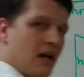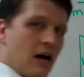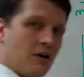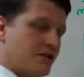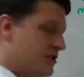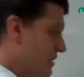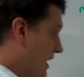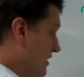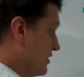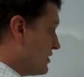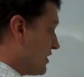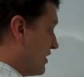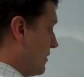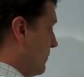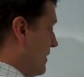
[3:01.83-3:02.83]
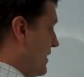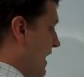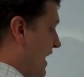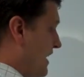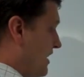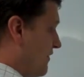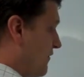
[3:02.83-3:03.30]
Now it's not just going to
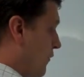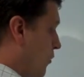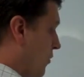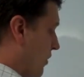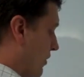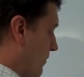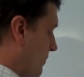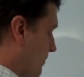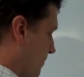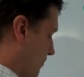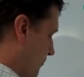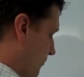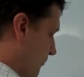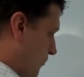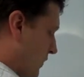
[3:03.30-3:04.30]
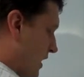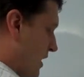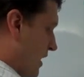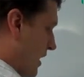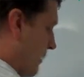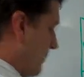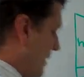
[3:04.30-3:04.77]
be 84,
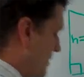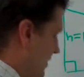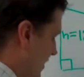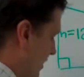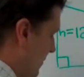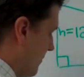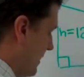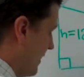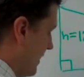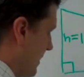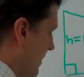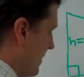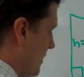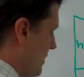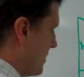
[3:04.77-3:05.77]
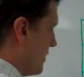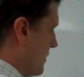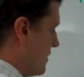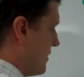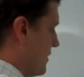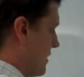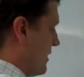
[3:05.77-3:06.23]
um, it's going to be
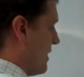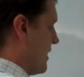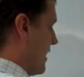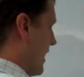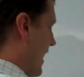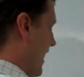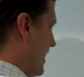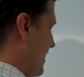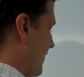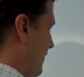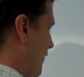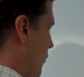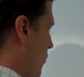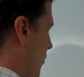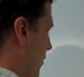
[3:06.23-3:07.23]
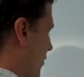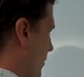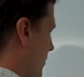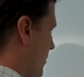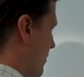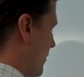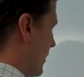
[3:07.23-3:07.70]
84.